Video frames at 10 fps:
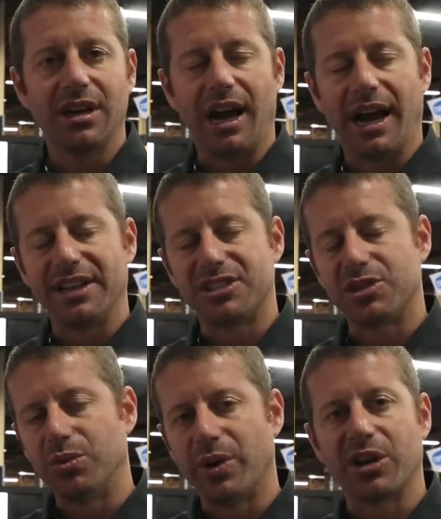
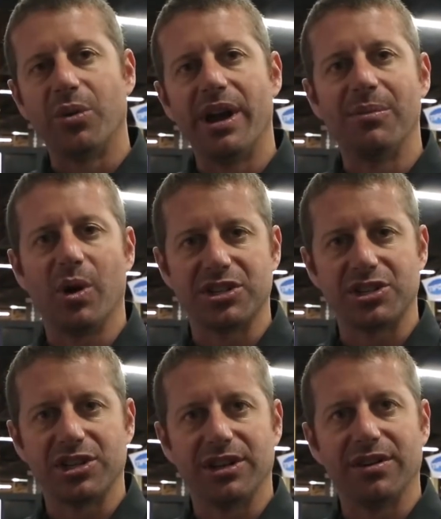to wick away
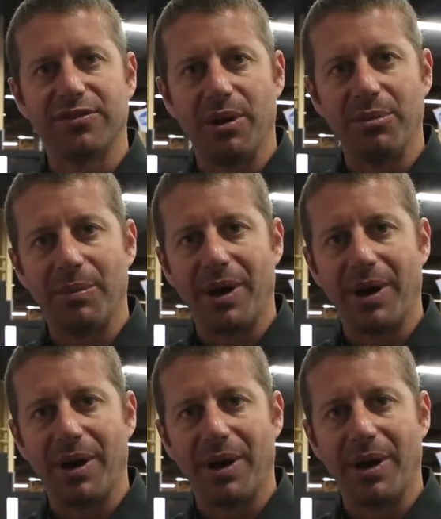moisture from the